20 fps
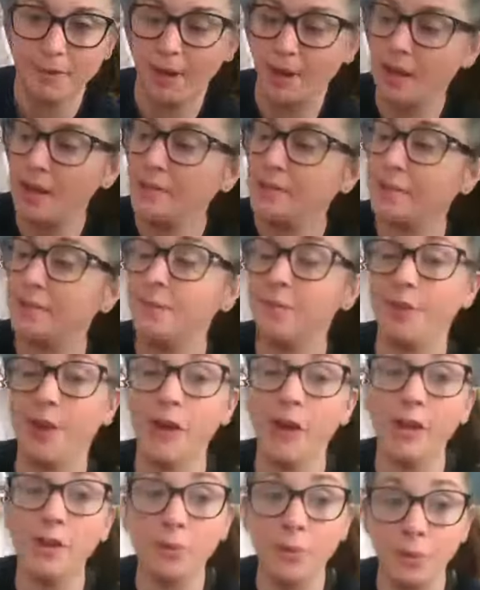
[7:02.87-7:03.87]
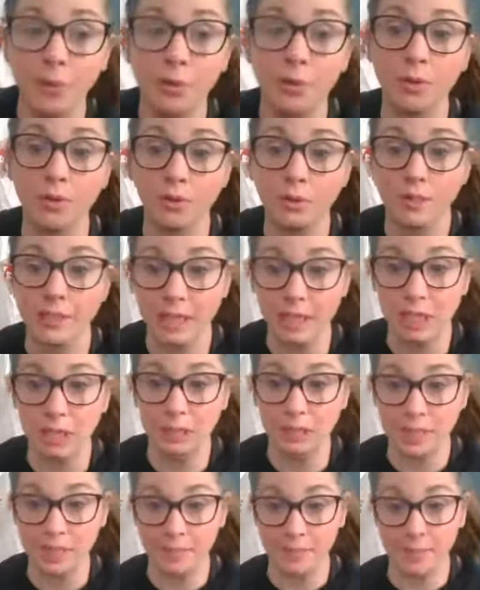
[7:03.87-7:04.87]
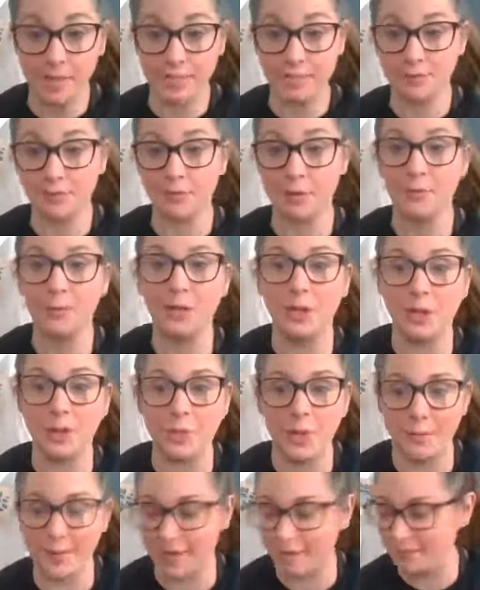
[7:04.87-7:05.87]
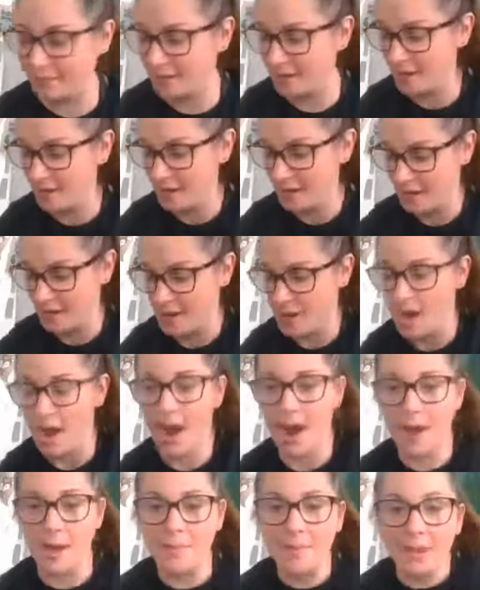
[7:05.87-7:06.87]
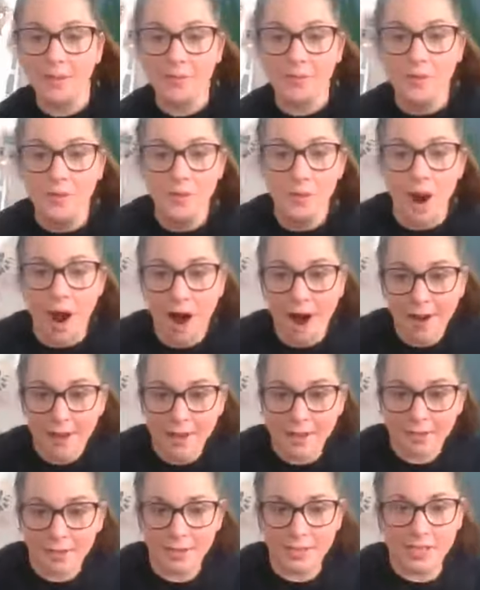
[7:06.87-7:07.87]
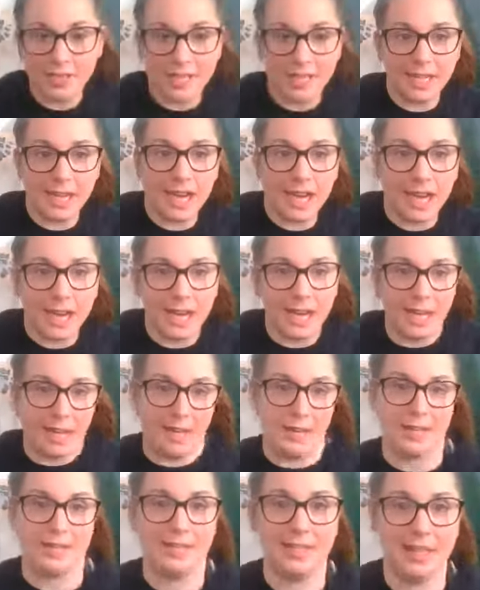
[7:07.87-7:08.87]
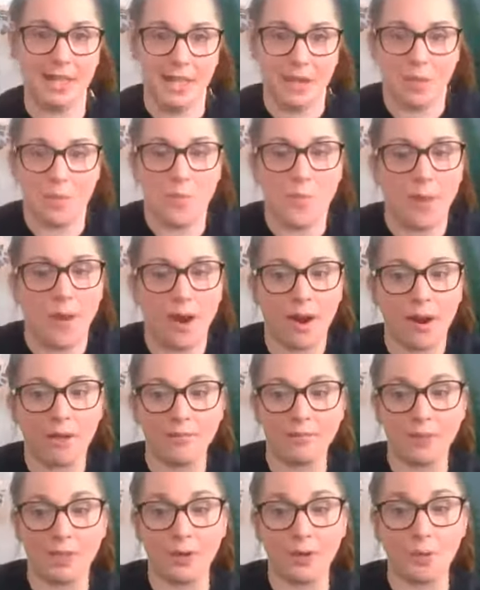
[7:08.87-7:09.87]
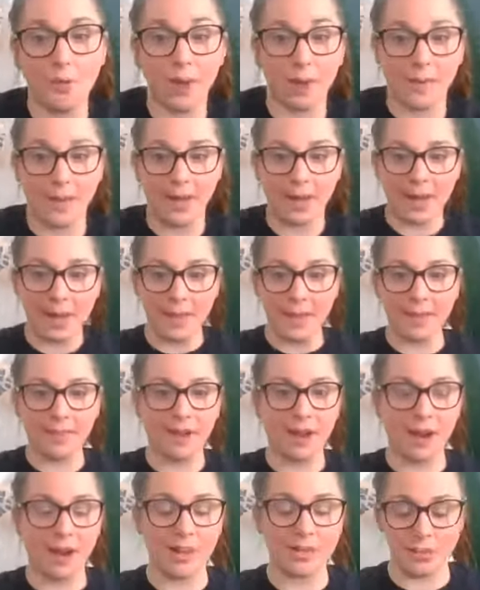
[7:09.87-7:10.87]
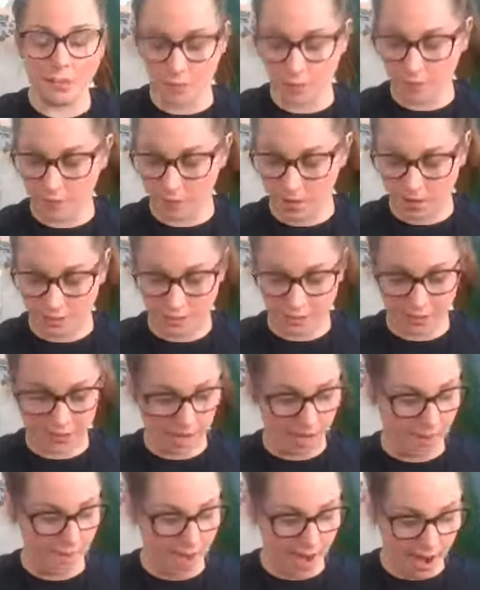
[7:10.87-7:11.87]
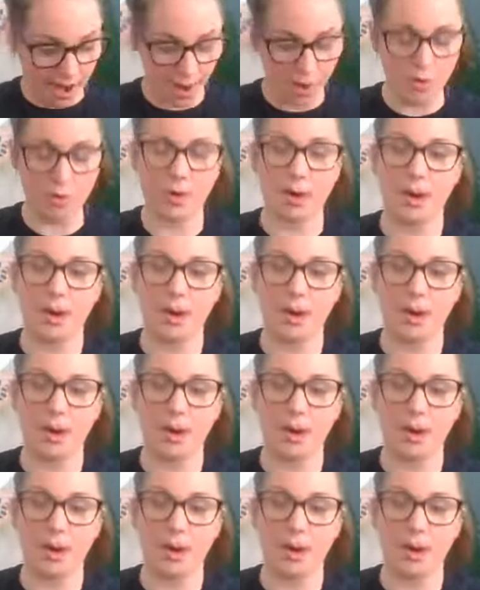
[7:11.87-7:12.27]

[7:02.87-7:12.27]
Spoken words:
And some very cool little tidbits from Little Women. If you are interested in seeing more of Little Women, there is a movie that just came out.